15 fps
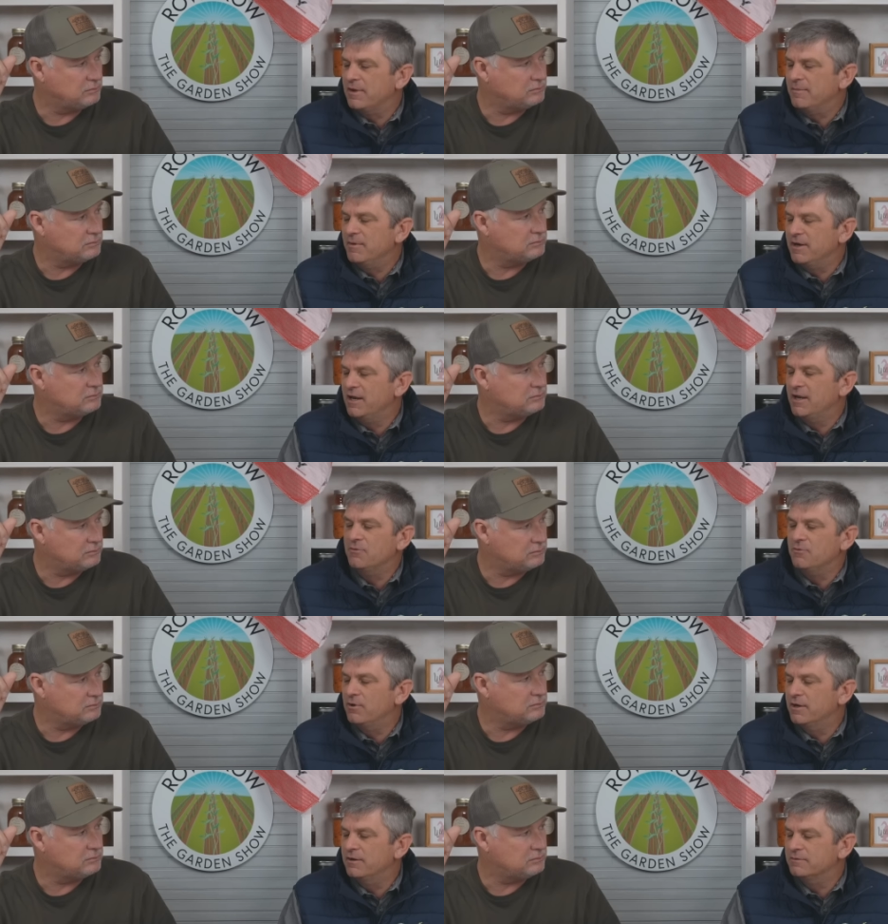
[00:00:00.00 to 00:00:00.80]
Speaker 1: I mean,
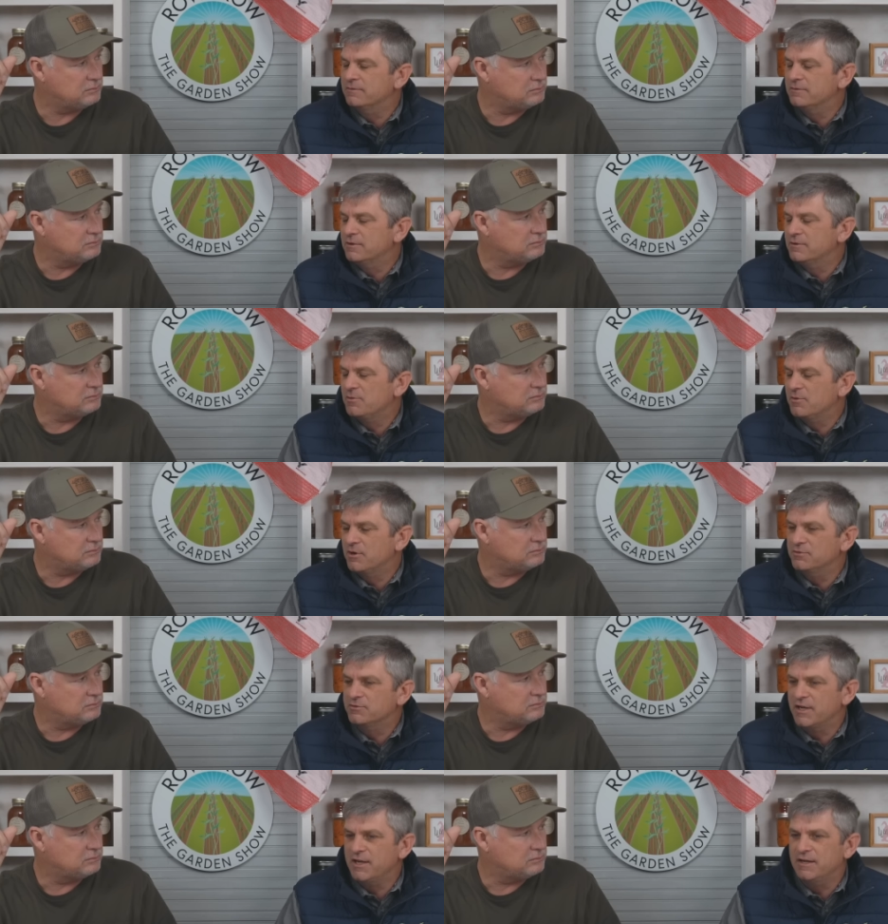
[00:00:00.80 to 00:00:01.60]
anyone anyone
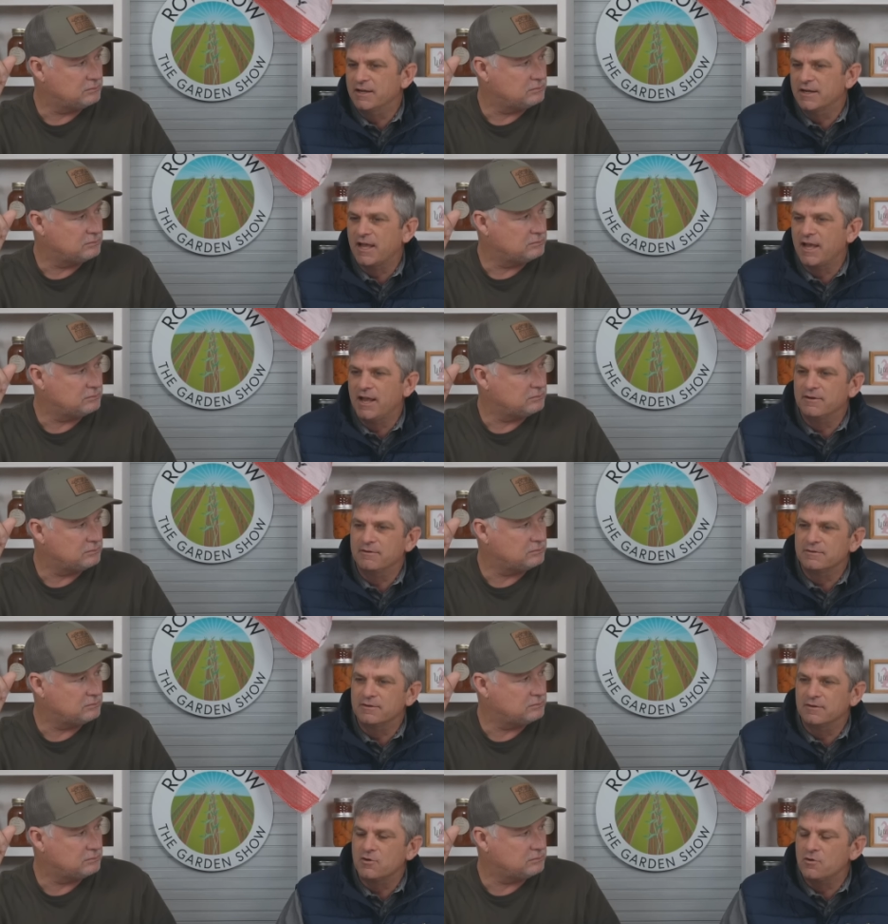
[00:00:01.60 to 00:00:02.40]
who's eaten a can
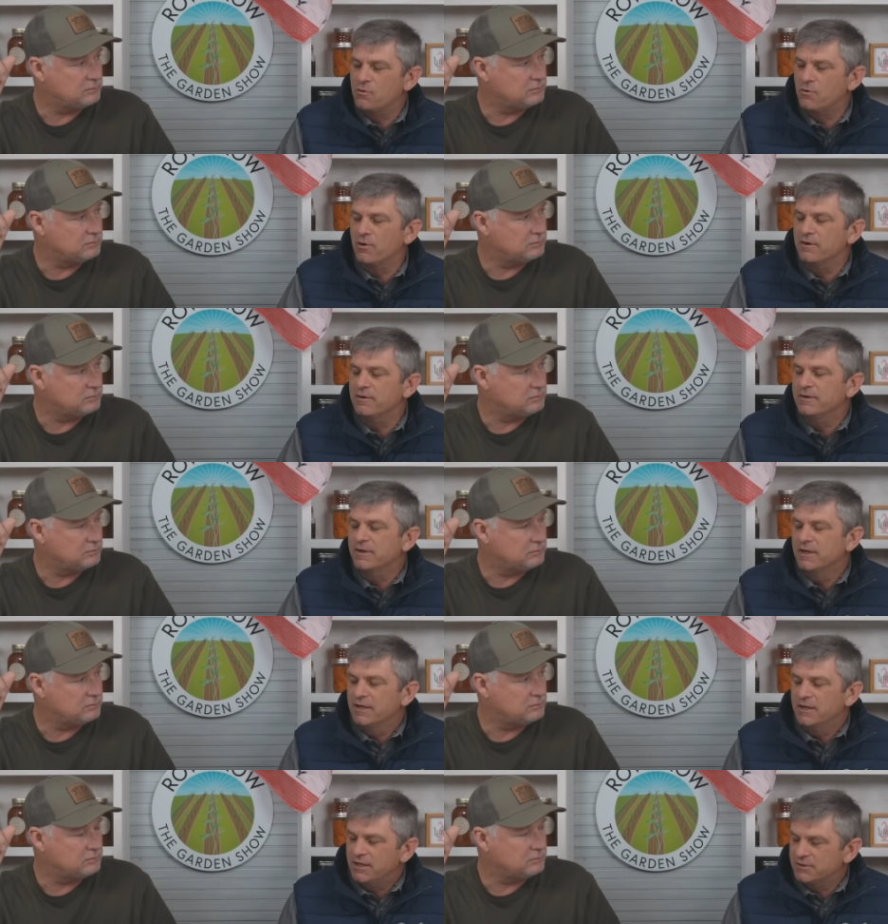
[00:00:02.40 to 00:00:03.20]
of corn,
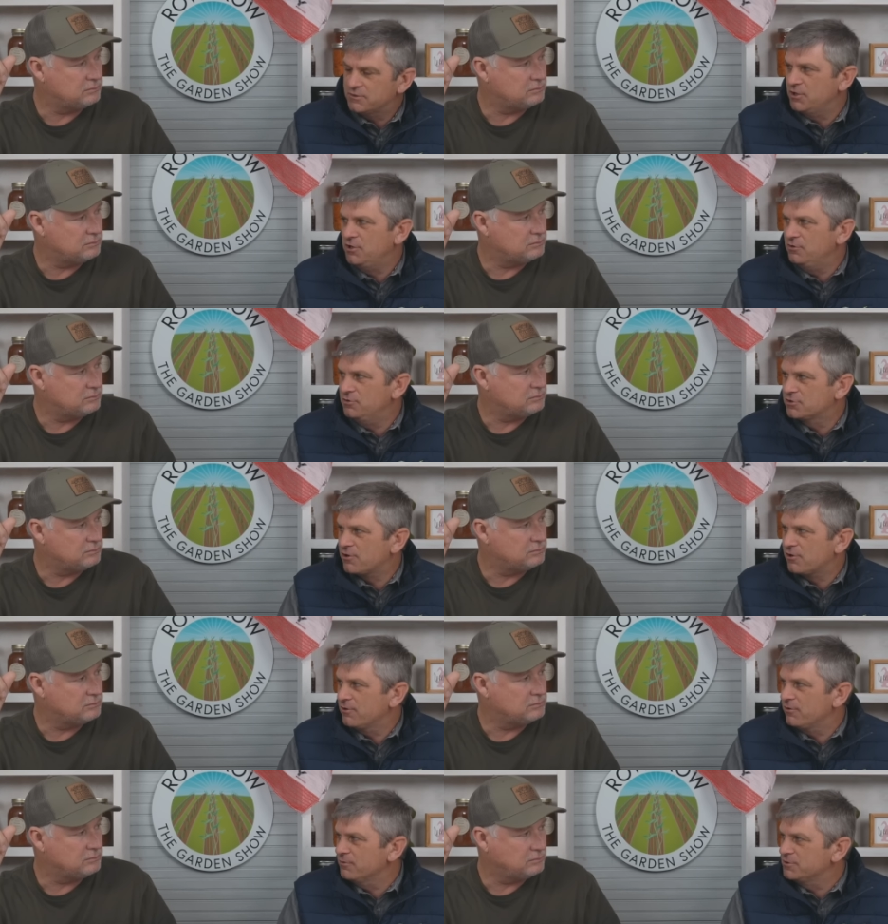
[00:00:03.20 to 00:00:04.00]
it's a huge
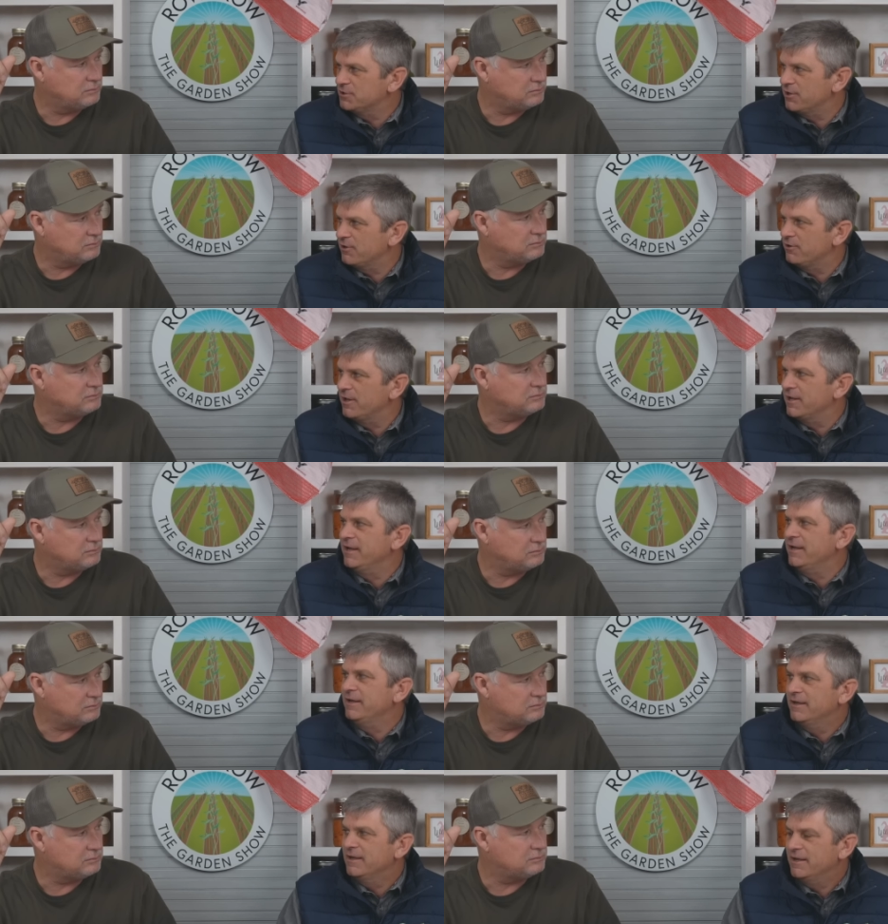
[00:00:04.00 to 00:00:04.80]
kernel
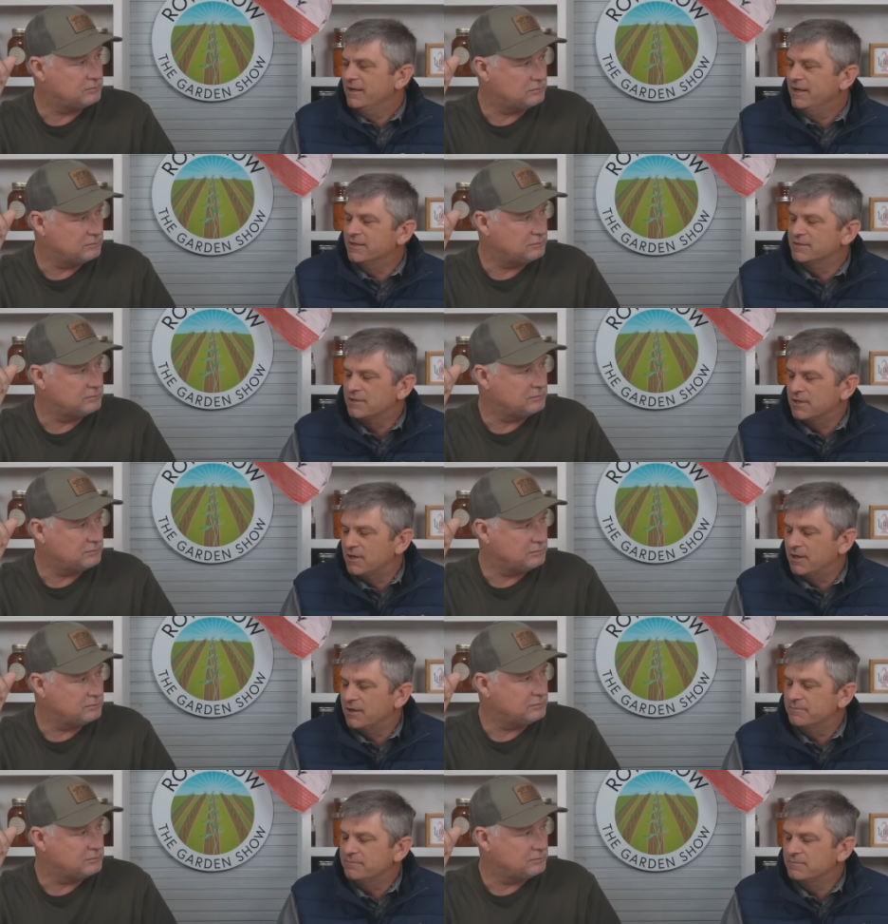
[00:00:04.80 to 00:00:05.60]
generally. It's
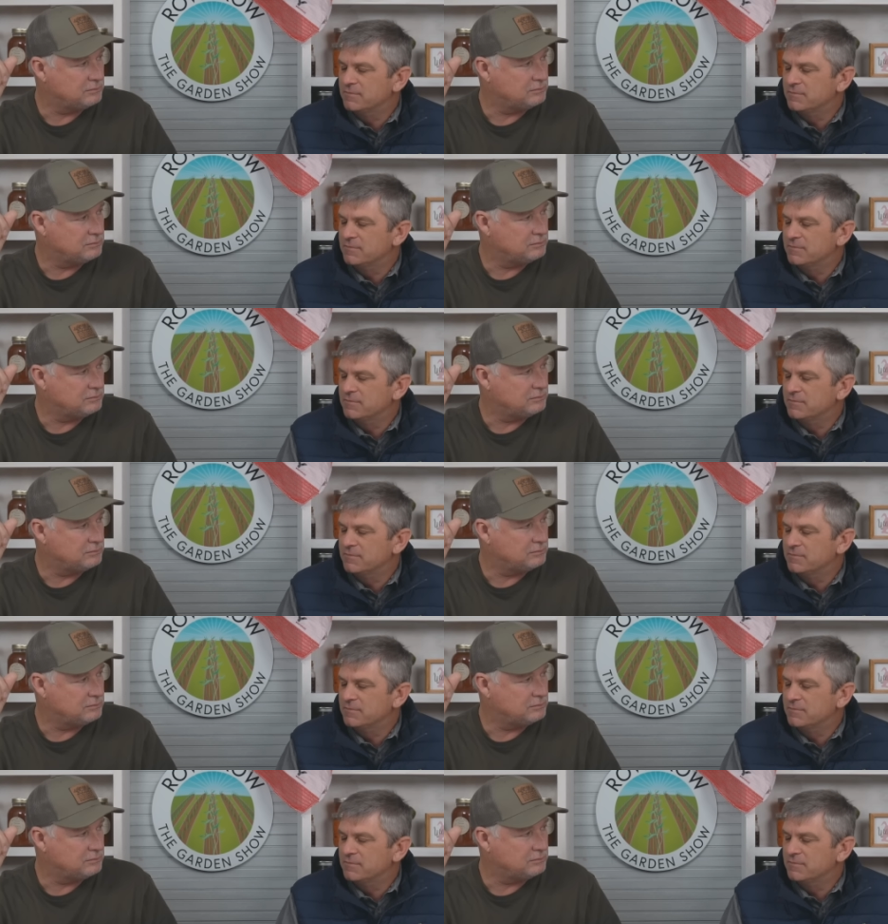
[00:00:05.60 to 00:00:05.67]
uh,